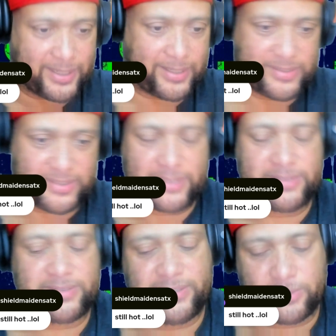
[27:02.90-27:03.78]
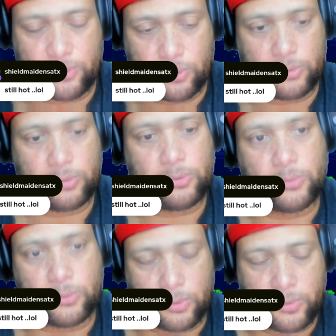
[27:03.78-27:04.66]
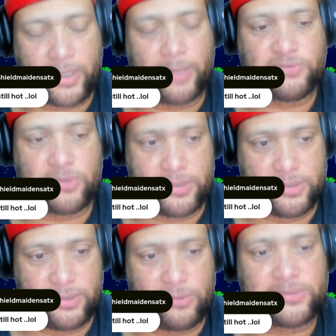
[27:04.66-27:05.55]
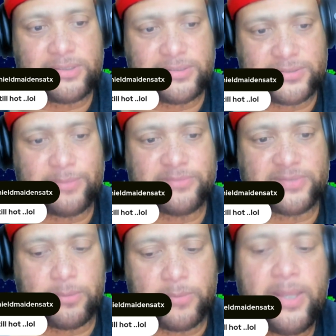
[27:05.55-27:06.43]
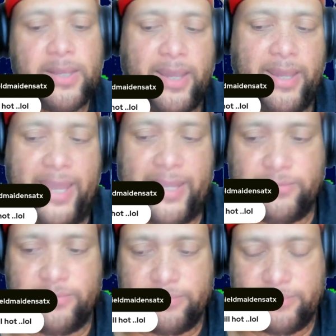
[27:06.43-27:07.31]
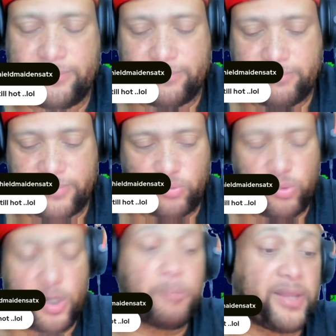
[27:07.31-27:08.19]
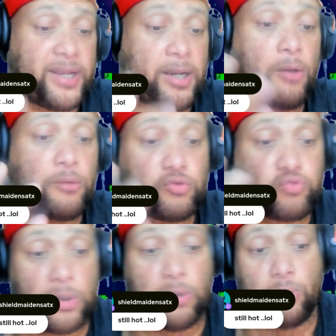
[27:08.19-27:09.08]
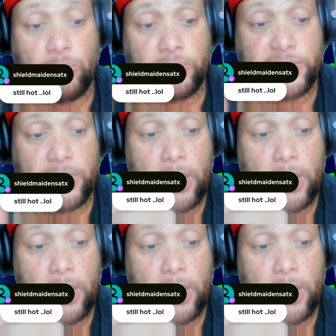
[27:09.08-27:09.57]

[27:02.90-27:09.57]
at the second season. Oh, okay, I'm starting to notice a little something, something. And between her playing all those roles,